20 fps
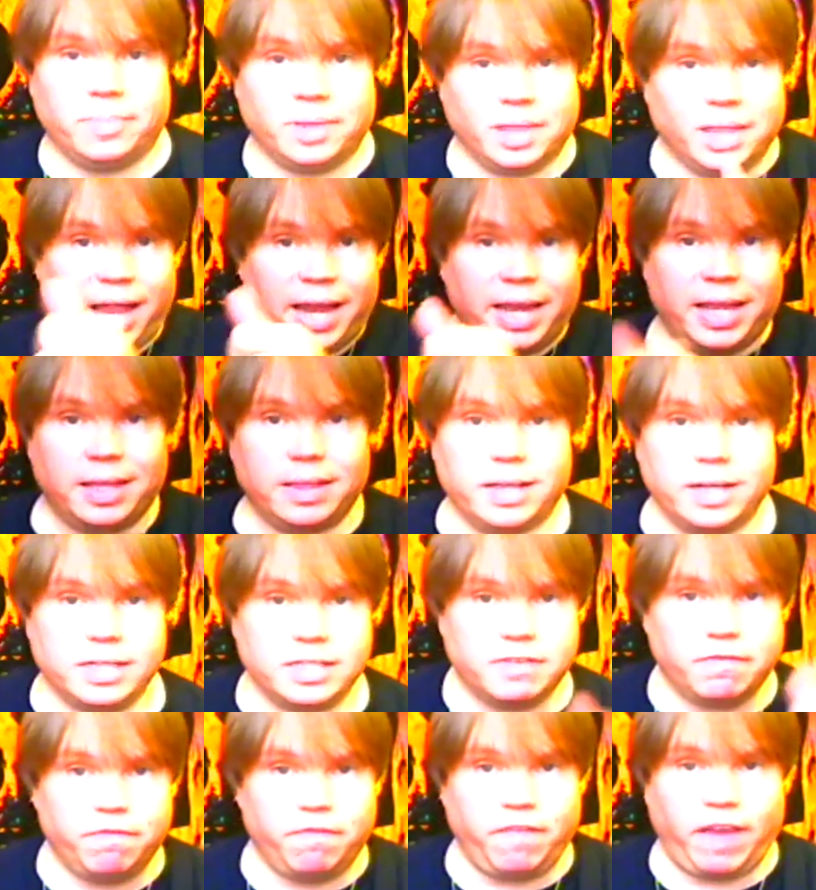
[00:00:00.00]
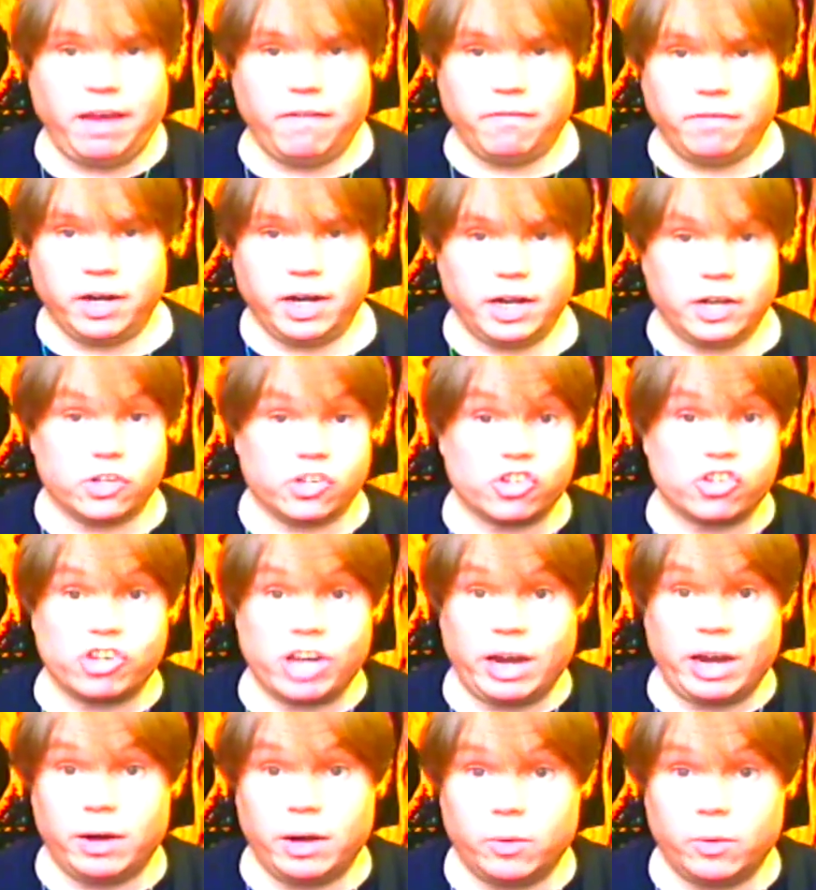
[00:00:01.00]
like this, favorite it,
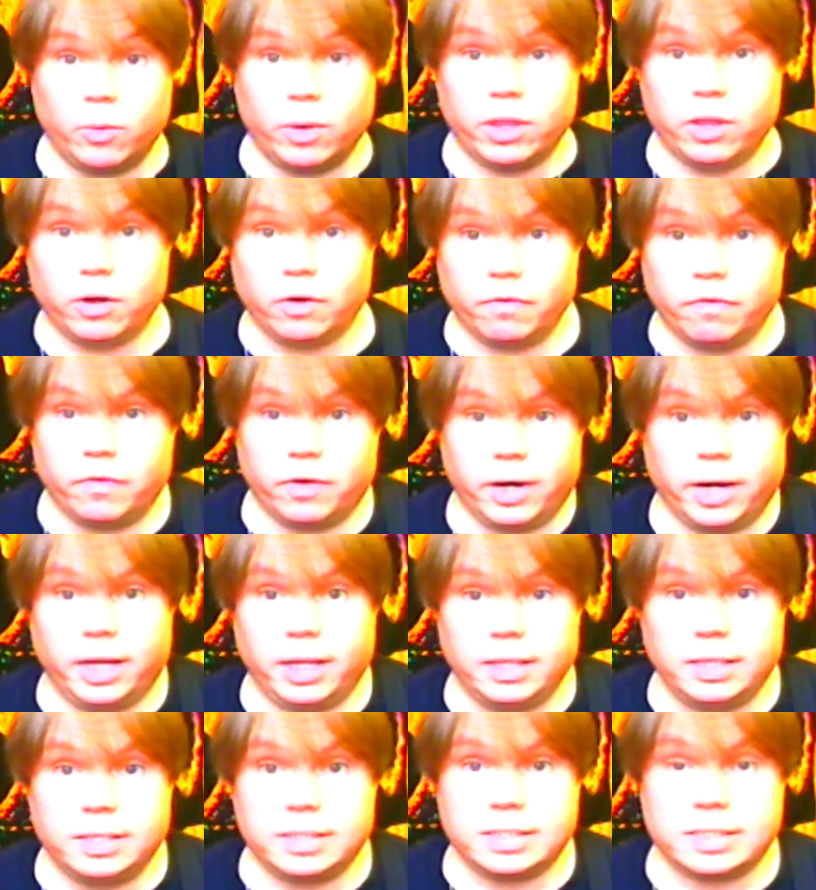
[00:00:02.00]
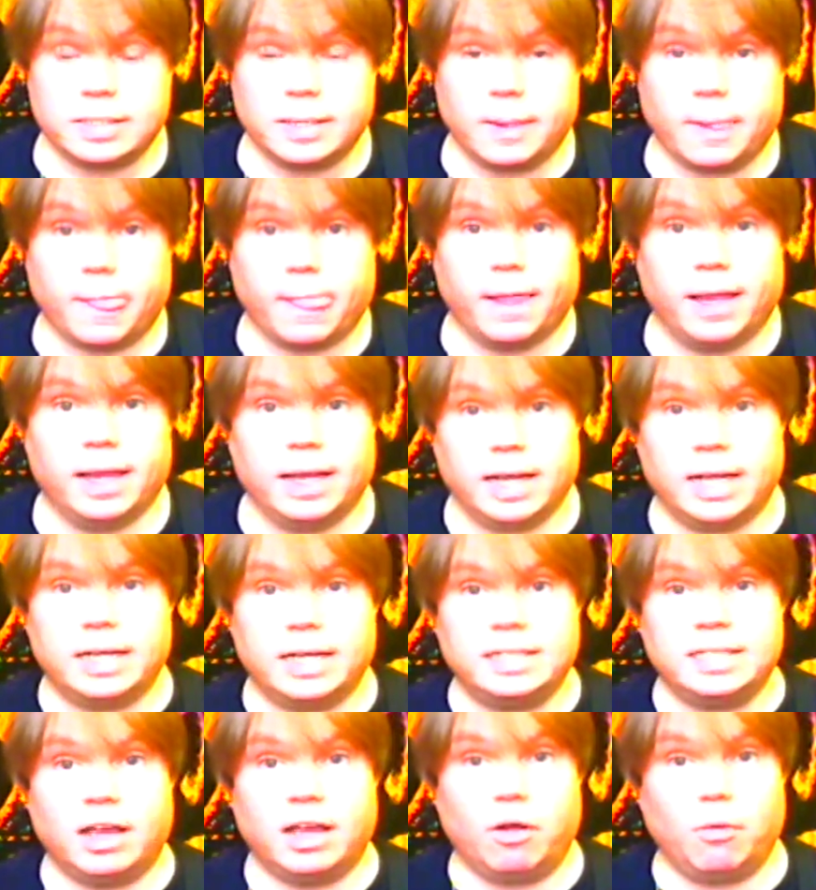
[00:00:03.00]
share it with your friends,
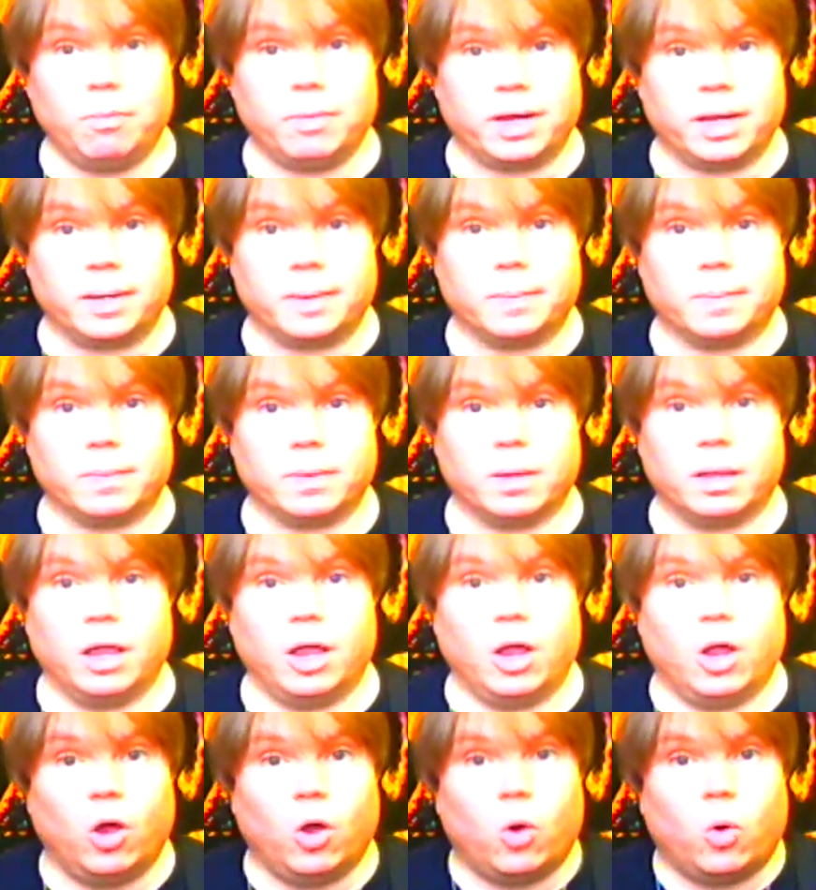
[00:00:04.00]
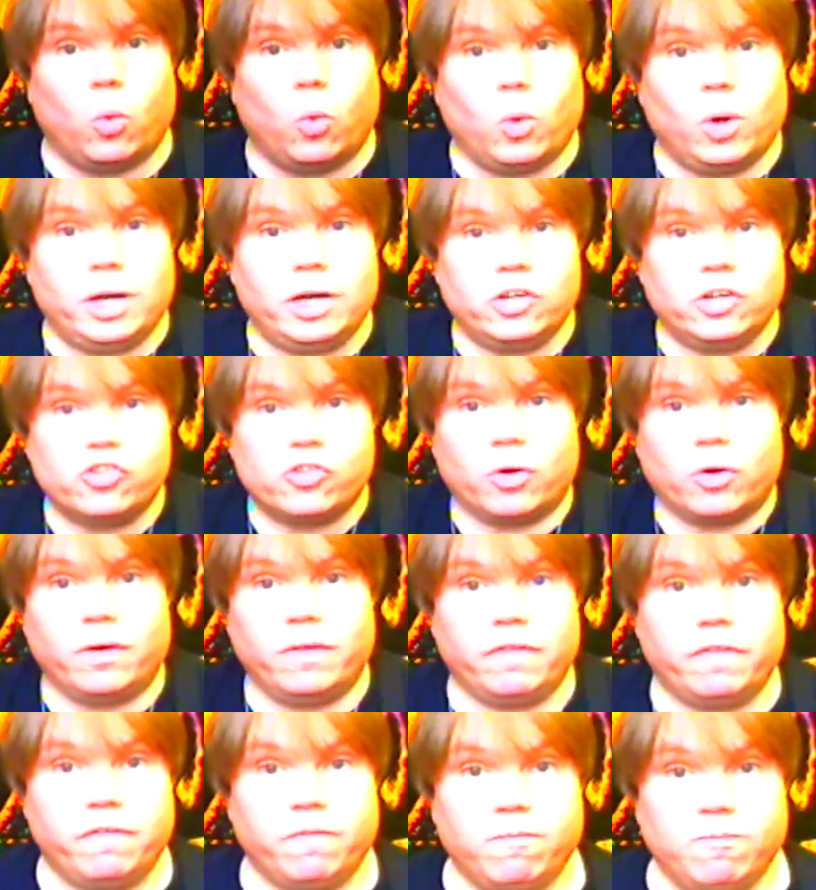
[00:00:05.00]
and tell me, what is your
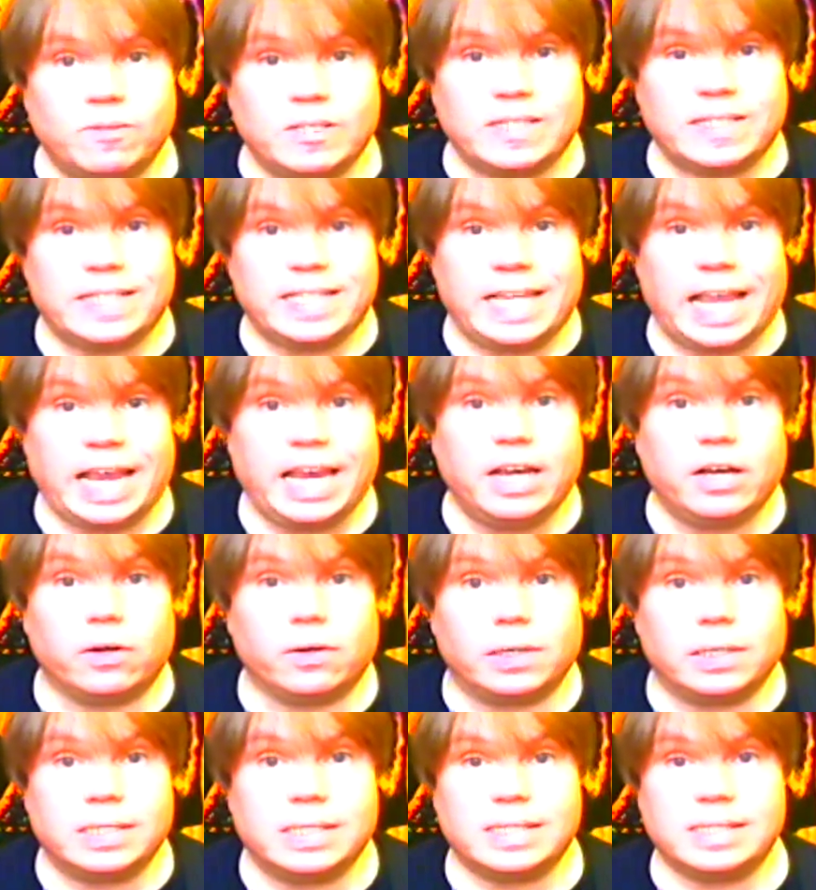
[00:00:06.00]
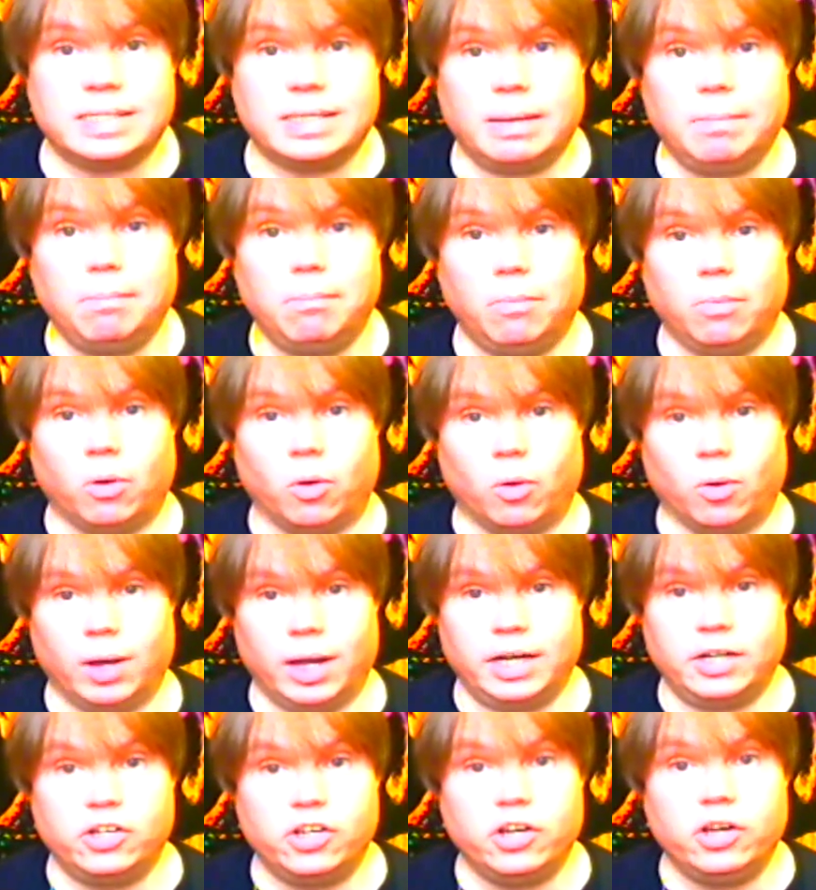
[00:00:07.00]
sacred symbol,
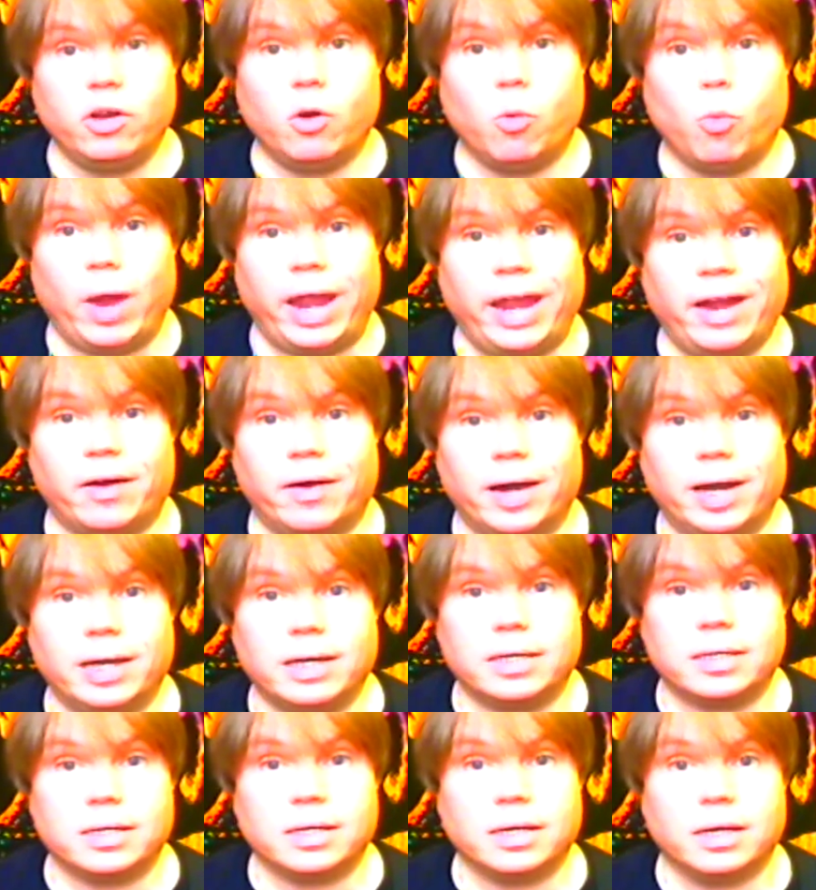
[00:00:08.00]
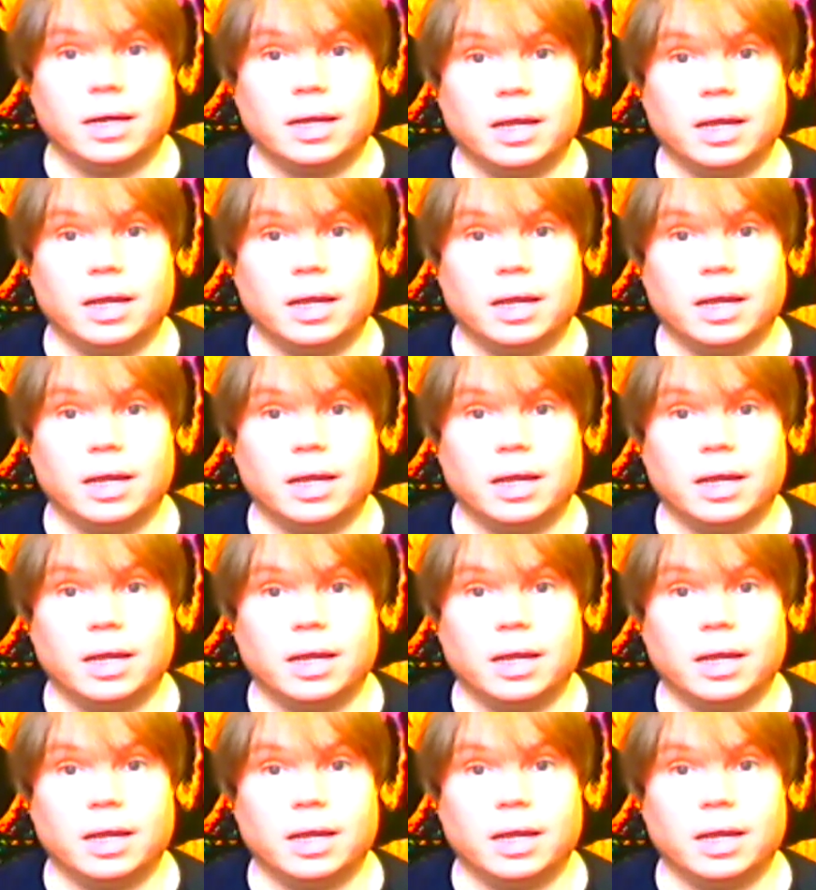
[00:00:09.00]
and do you wear it?